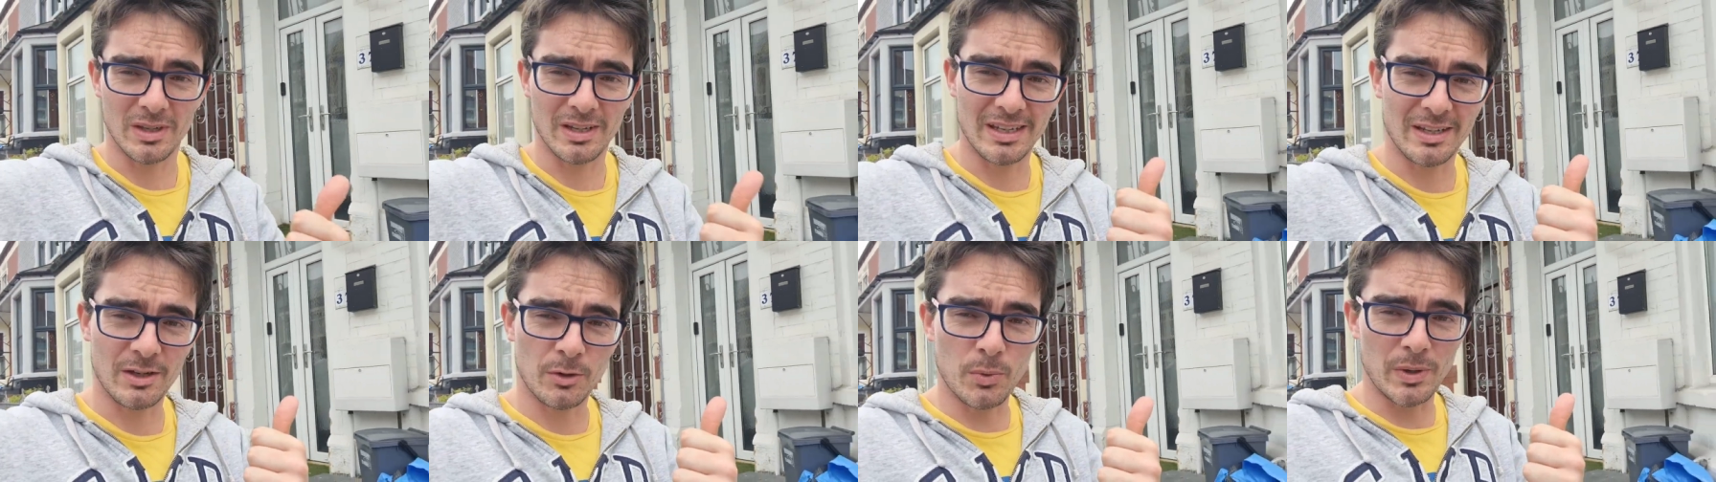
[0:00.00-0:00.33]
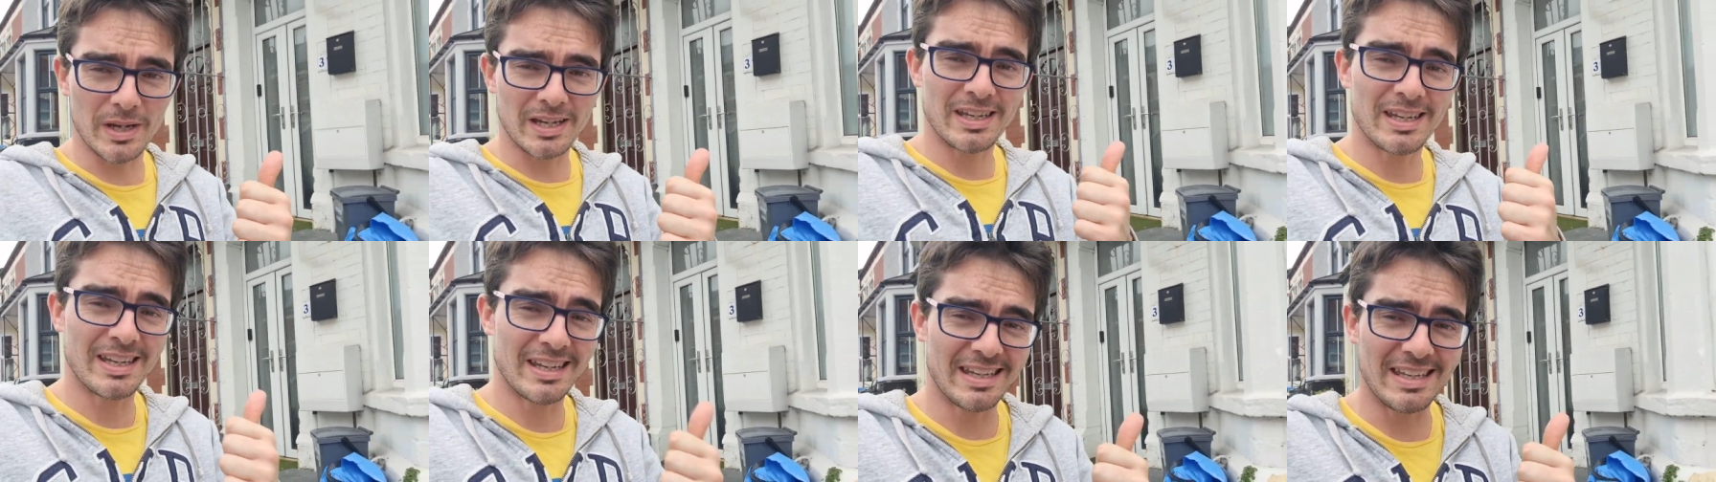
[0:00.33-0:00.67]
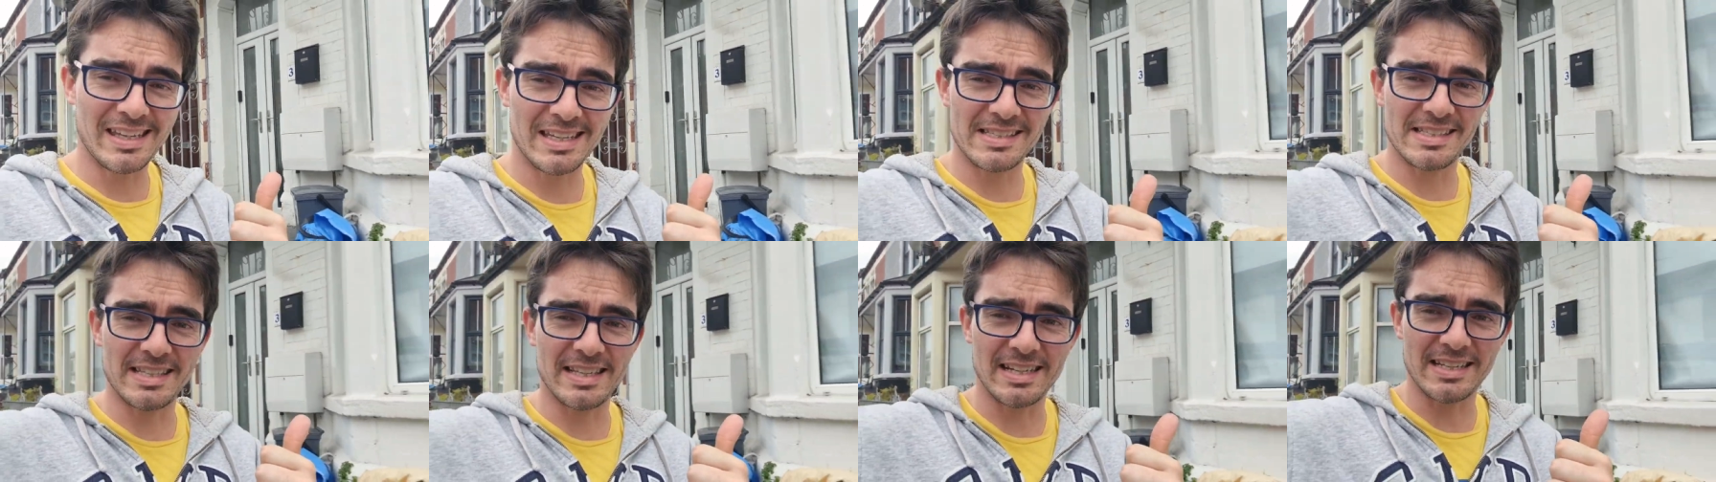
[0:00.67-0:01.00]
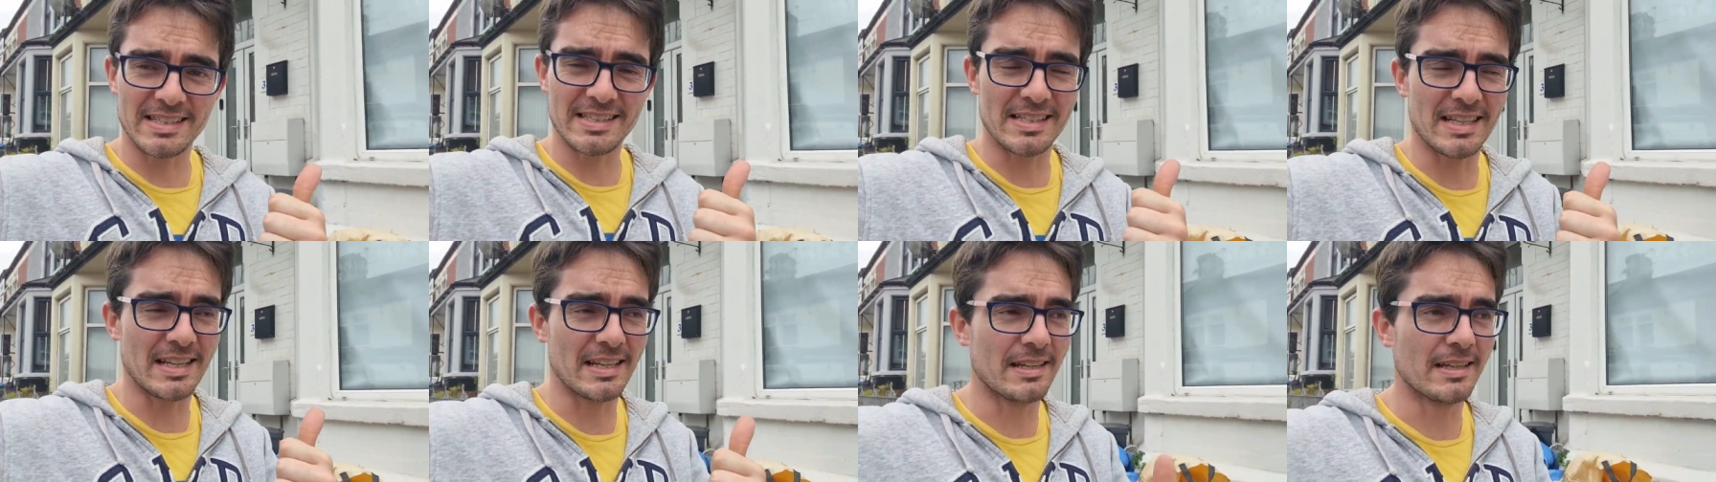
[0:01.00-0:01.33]
quick, easy
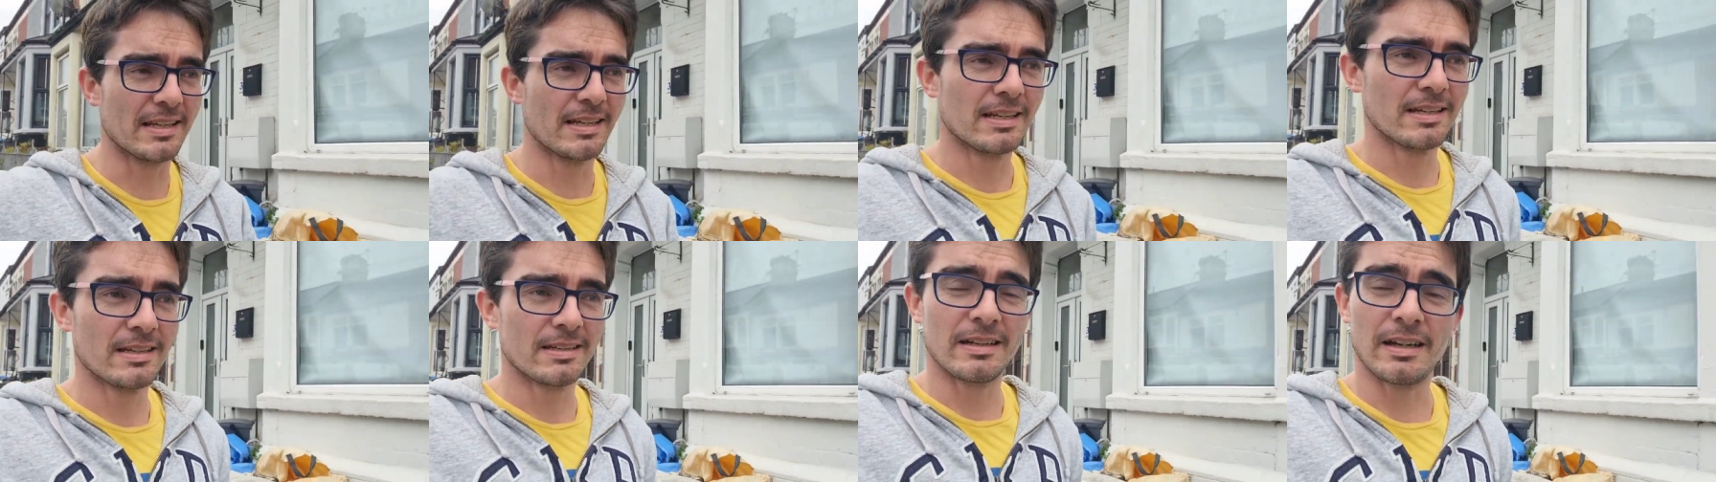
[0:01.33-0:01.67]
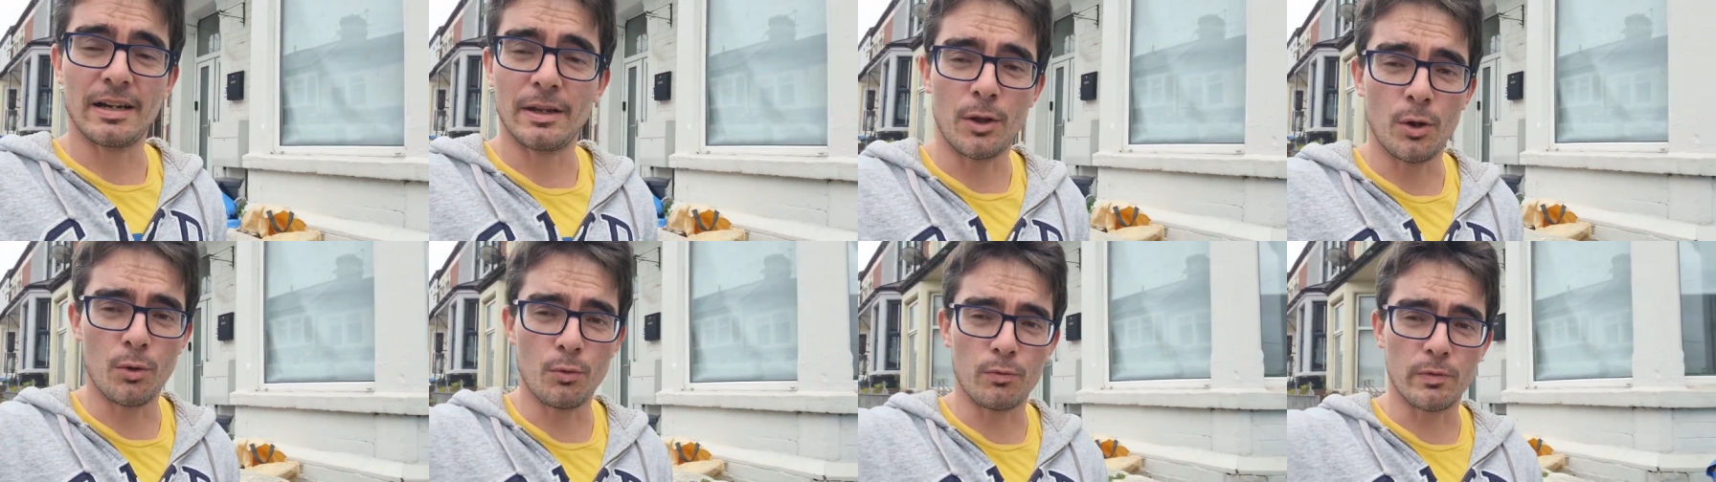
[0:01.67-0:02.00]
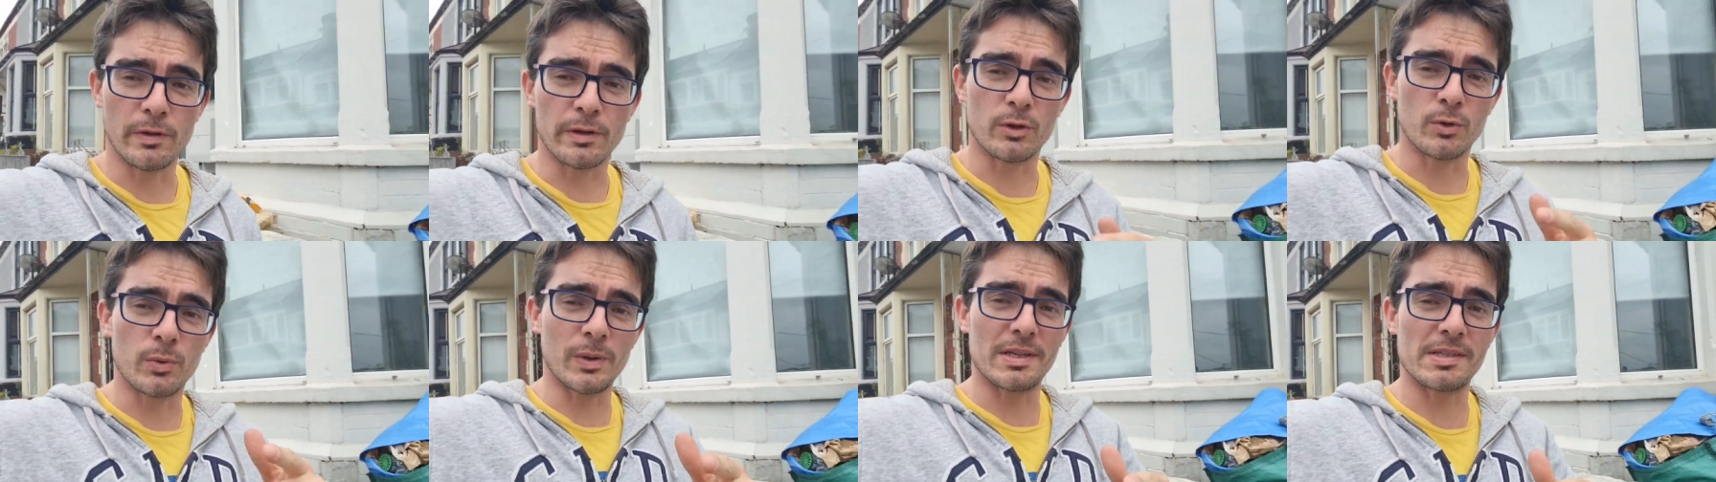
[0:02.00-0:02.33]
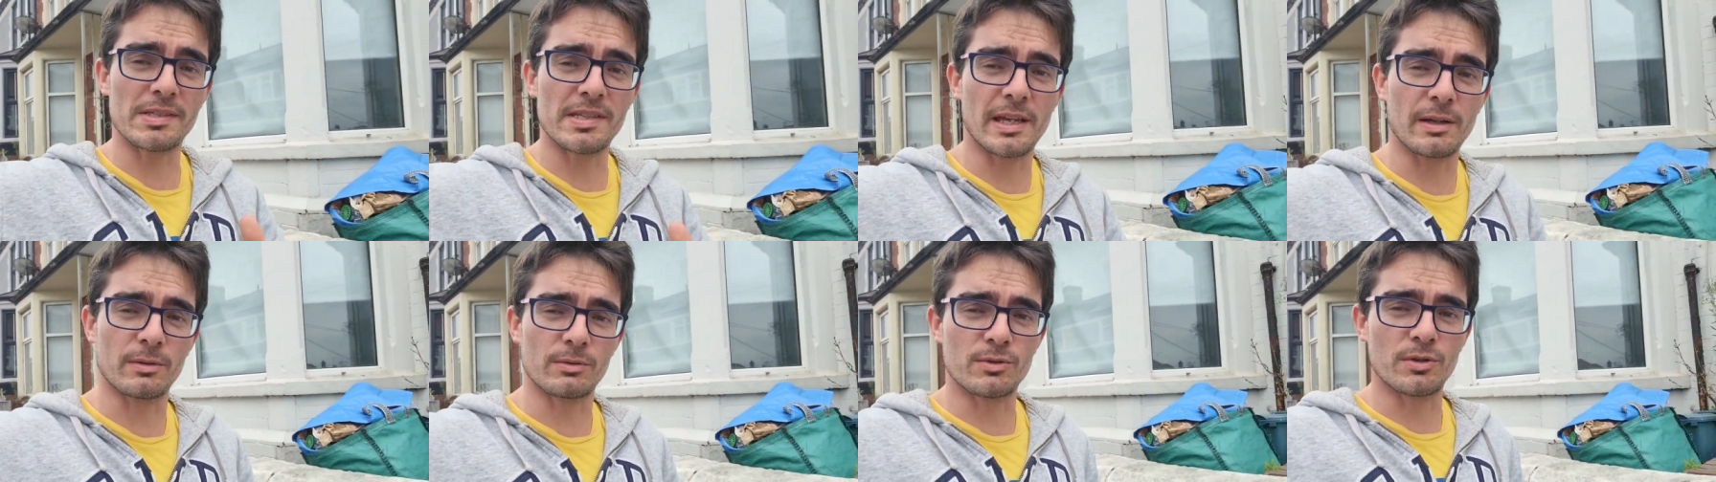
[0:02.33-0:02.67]
listing, and hopefully quick
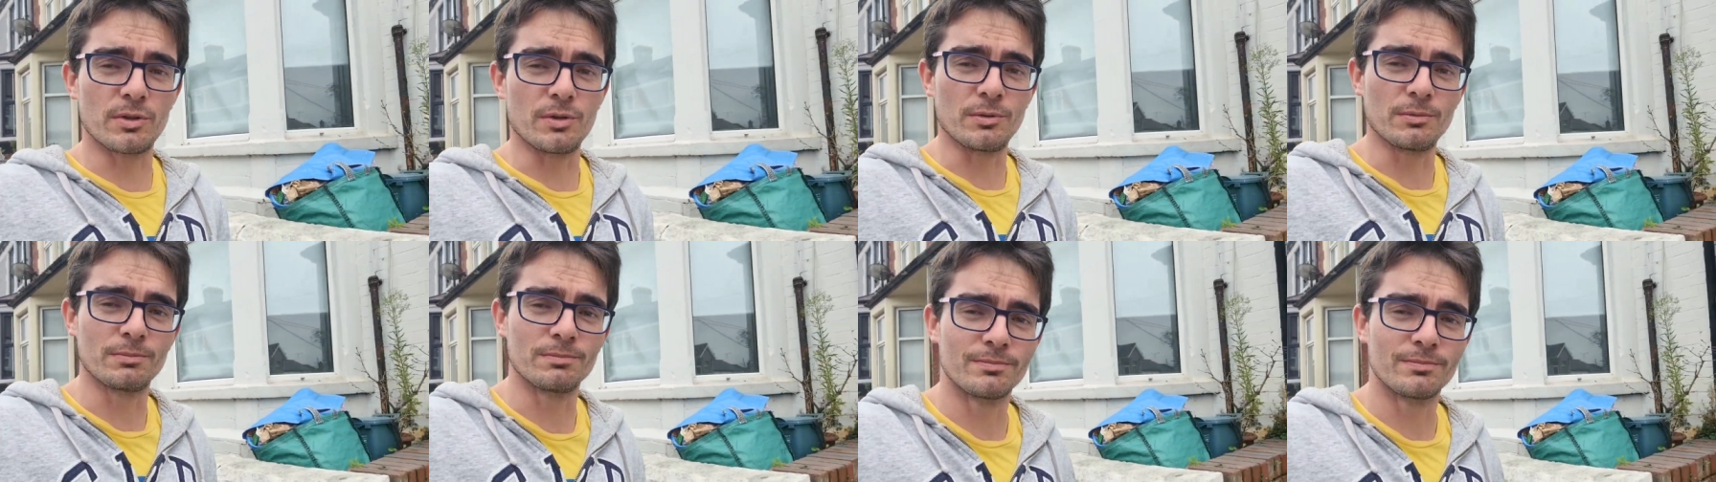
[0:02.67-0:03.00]
sale too.